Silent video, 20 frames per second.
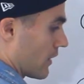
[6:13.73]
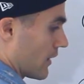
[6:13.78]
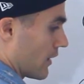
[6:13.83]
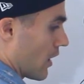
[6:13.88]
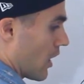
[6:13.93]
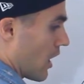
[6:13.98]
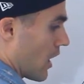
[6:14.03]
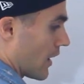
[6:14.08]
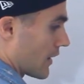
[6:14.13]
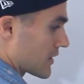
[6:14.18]
an
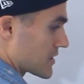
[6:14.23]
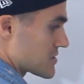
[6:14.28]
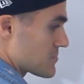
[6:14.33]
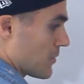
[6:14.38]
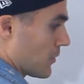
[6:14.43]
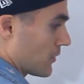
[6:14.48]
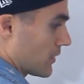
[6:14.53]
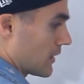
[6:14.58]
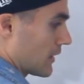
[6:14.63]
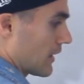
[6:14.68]
odd
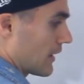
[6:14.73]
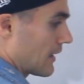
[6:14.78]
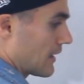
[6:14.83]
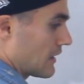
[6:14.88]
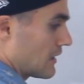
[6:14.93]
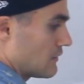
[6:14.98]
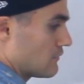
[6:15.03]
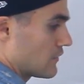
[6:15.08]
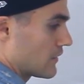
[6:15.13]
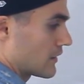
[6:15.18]
exponent and an
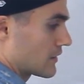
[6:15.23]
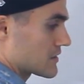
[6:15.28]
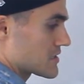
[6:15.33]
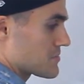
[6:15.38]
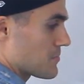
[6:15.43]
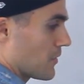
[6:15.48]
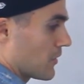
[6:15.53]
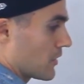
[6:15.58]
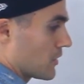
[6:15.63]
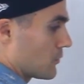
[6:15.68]
even
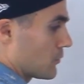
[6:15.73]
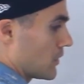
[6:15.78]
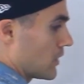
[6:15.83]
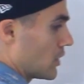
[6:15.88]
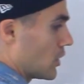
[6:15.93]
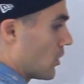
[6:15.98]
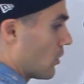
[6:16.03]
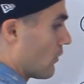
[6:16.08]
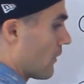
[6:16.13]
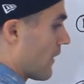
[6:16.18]
exponent, we
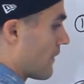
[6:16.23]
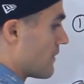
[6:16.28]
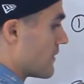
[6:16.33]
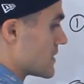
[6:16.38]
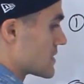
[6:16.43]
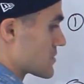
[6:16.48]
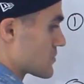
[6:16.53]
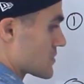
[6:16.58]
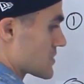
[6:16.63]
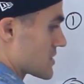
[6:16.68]
know that
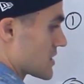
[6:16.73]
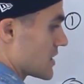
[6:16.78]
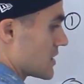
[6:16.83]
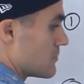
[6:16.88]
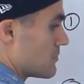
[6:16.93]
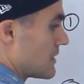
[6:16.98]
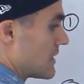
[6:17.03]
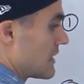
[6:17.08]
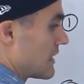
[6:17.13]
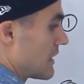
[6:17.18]
this was going
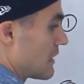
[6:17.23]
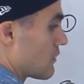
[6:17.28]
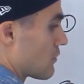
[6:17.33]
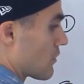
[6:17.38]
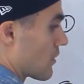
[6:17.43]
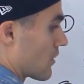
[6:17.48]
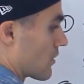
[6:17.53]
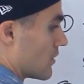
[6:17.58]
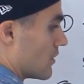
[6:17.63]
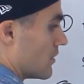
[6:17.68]
to be
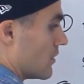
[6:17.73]
neither.